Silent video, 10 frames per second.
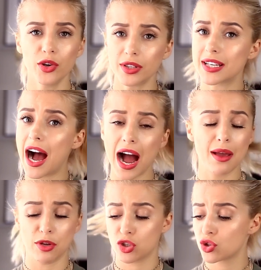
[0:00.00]
your
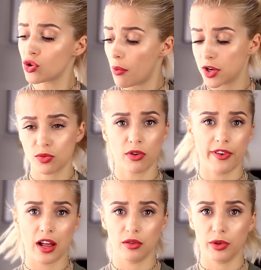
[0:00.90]
time is so much more
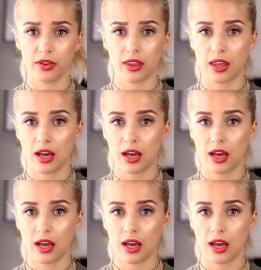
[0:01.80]
valuable than